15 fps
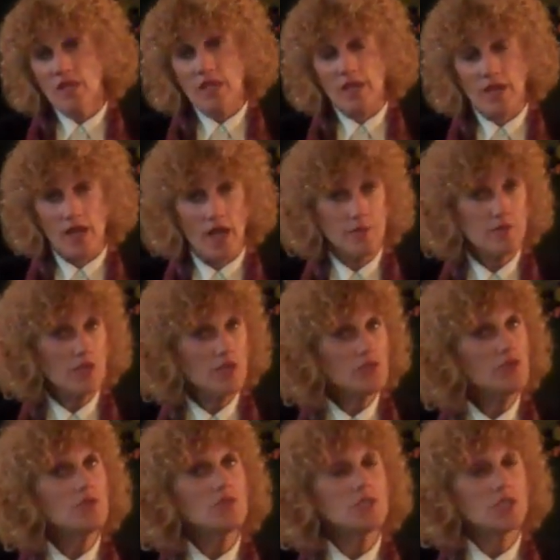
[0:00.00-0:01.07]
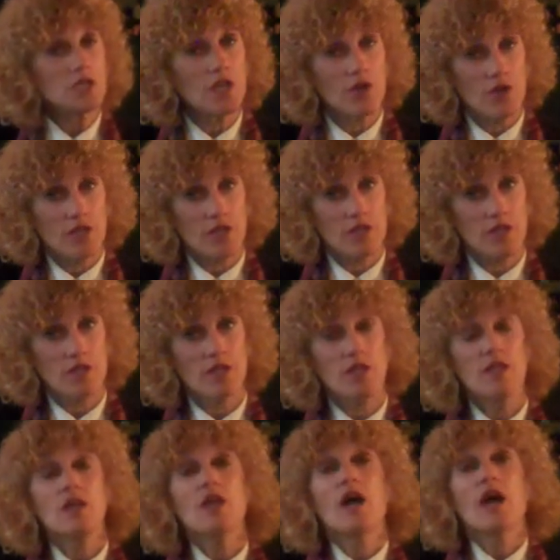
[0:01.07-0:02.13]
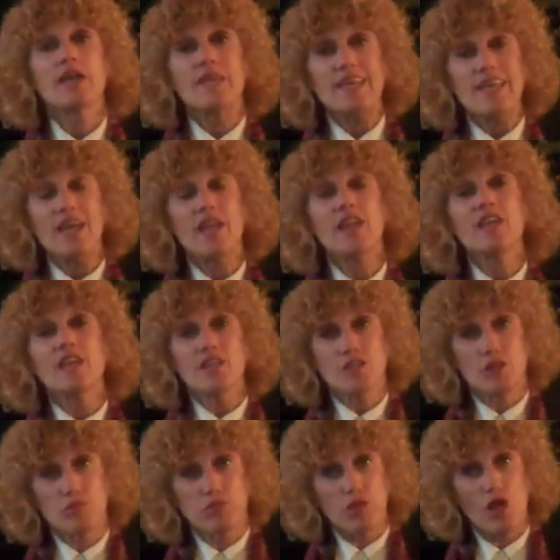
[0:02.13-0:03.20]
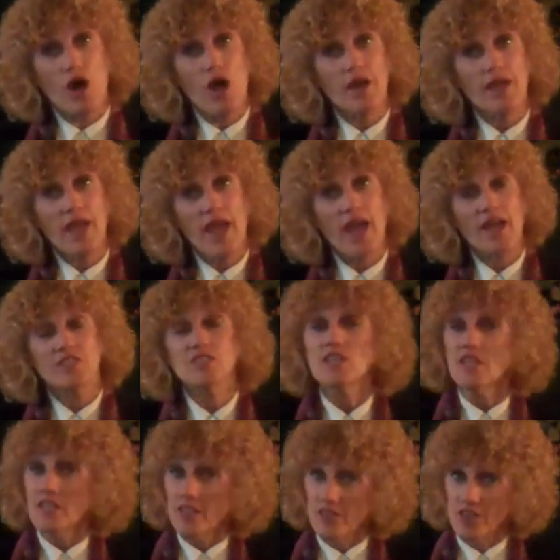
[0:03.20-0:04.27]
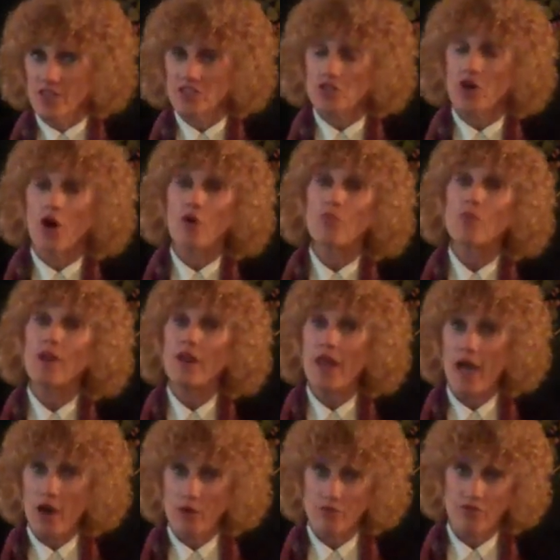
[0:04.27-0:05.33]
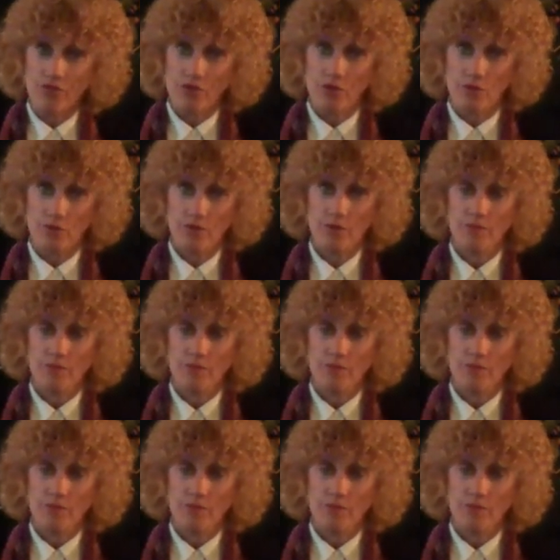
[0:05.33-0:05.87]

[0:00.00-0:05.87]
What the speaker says: And I'm going to do it generically. Again, the blog has this all written out for you.